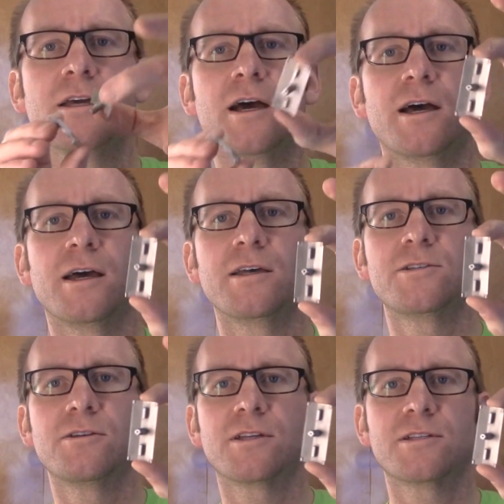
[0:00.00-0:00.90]

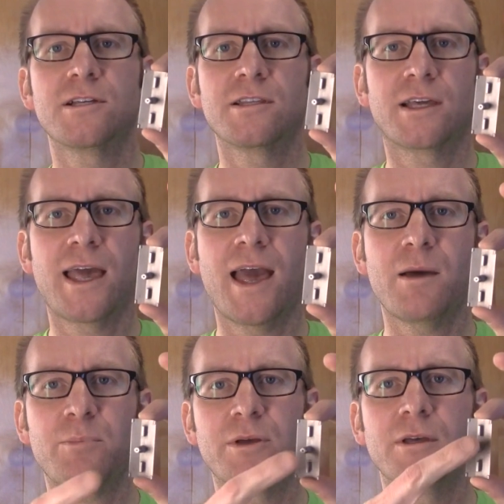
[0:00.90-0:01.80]
as you can see, the
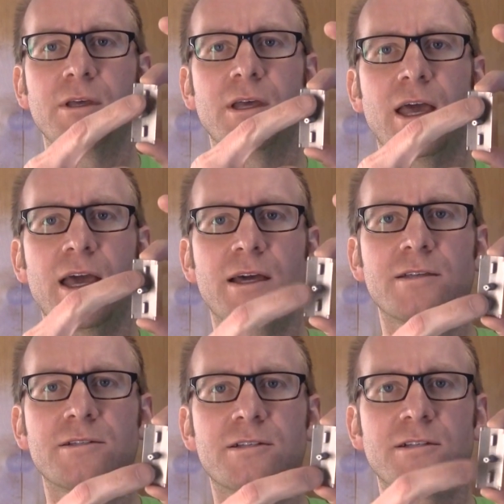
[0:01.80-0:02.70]
cap
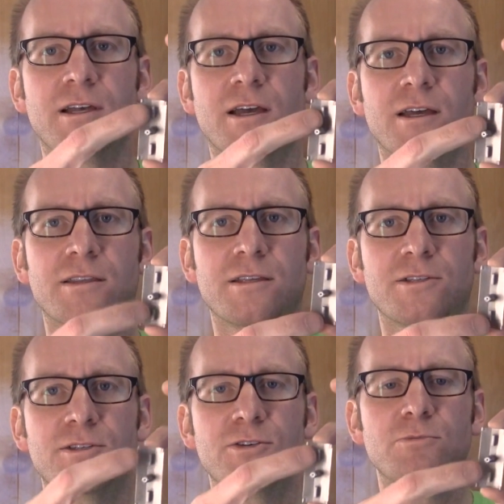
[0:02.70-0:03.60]
has
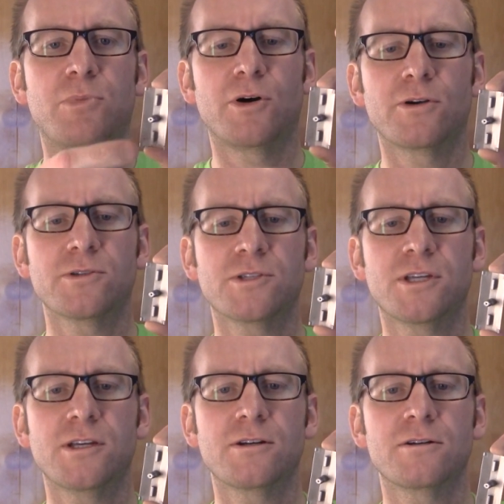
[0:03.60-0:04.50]
these two bars
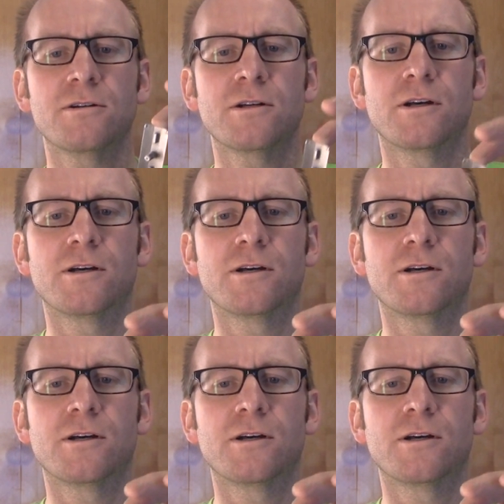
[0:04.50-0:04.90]
here